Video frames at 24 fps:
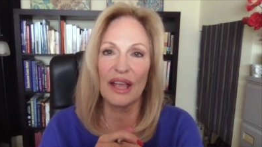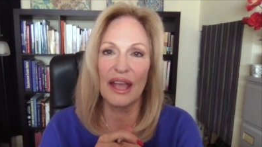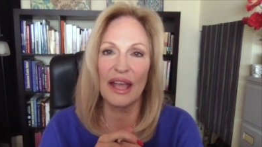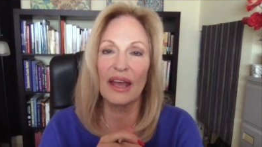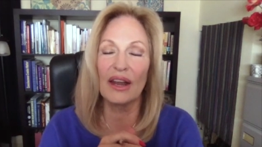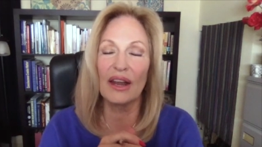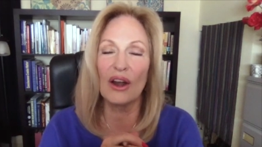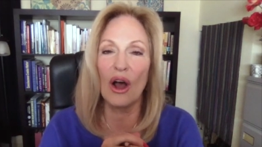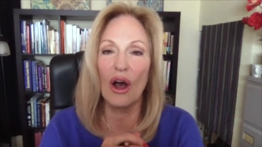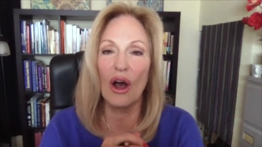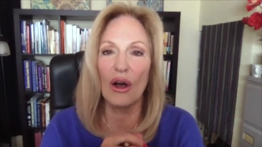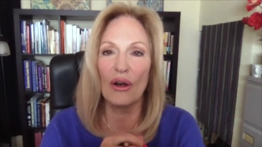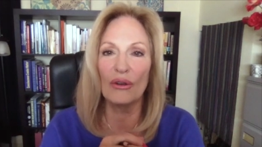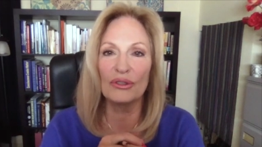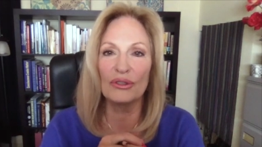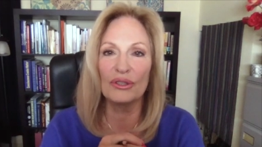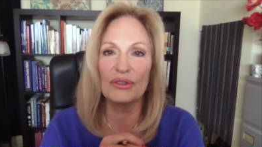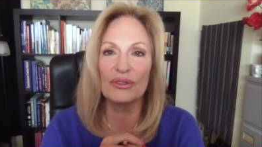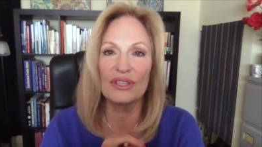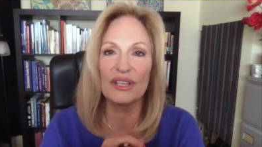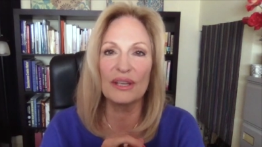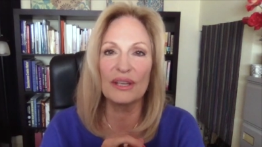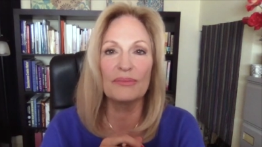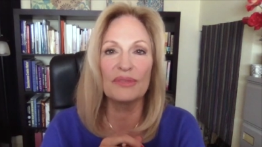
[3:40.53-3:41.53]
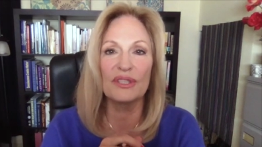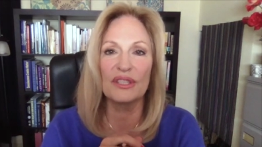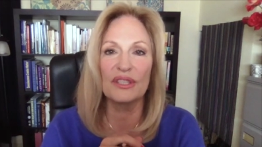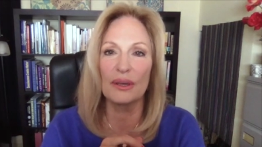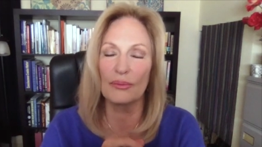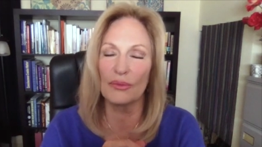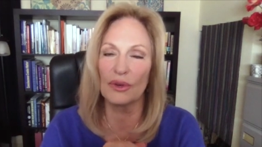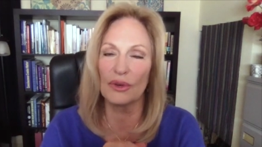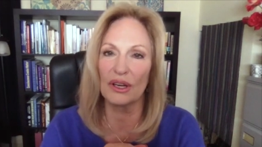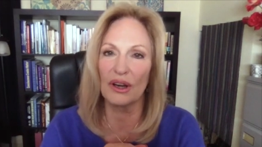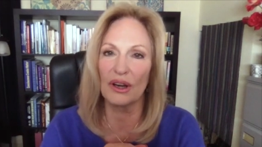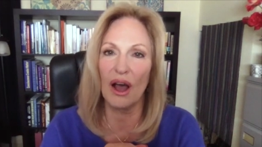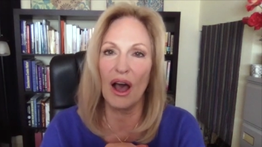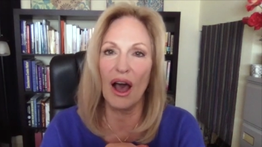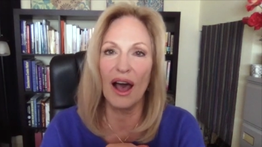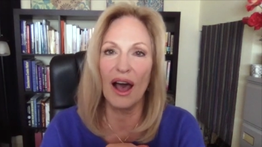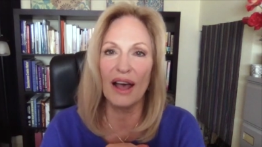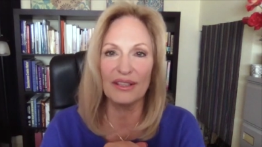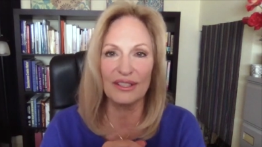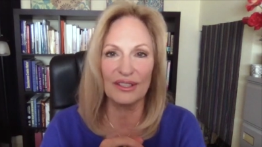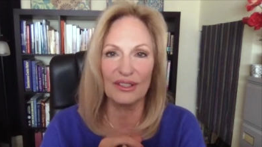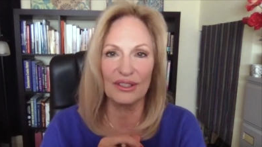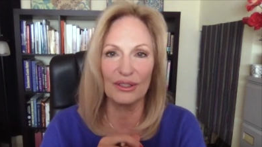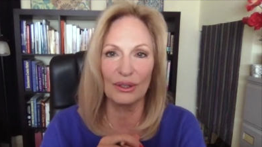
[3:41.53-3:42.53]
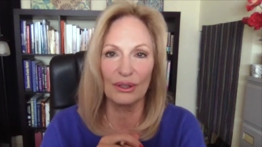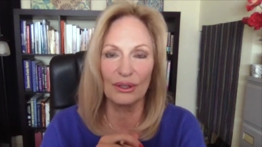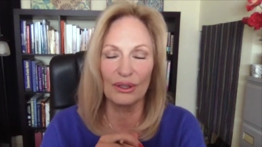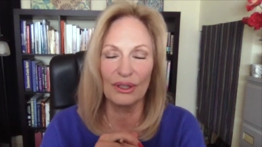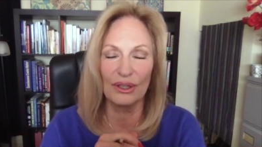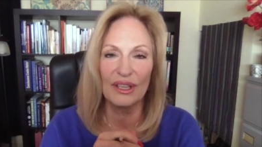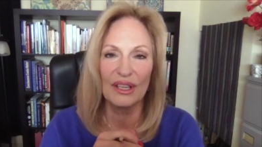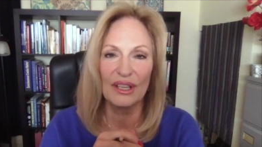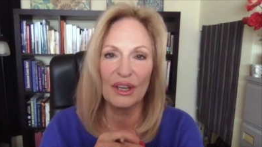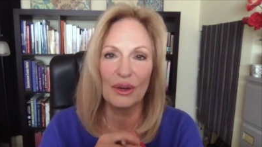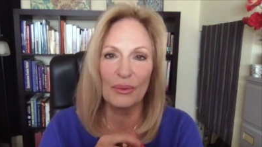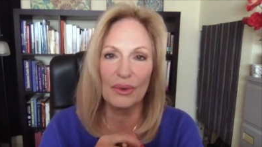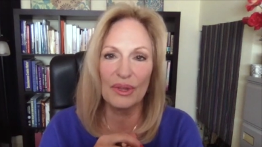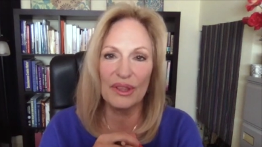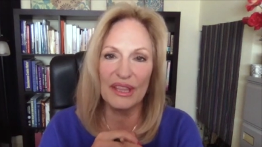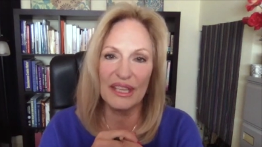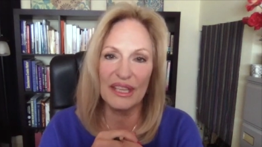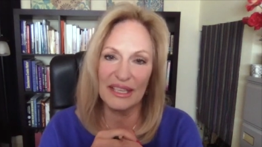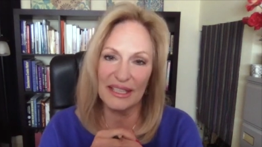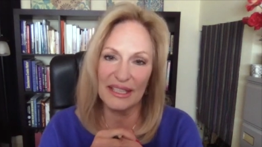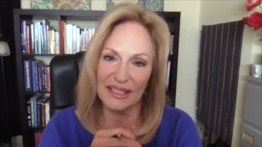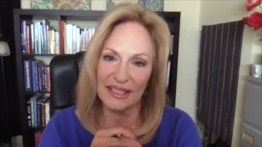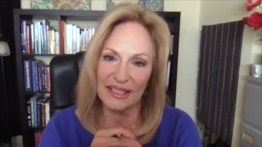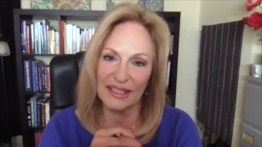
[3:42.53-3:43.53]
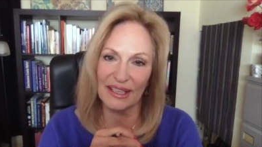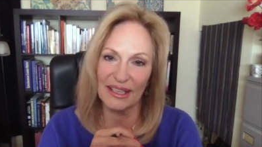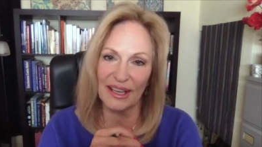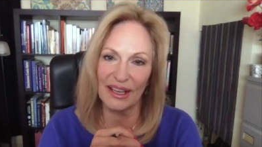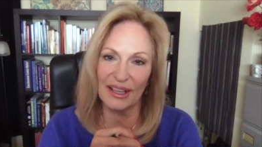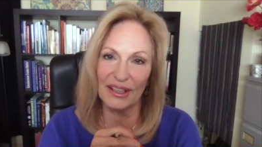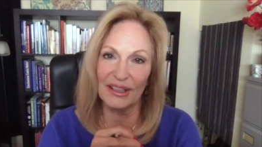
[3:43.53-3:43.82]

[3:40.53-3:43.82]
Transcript: at all you seemed somewhat hostile when these uh,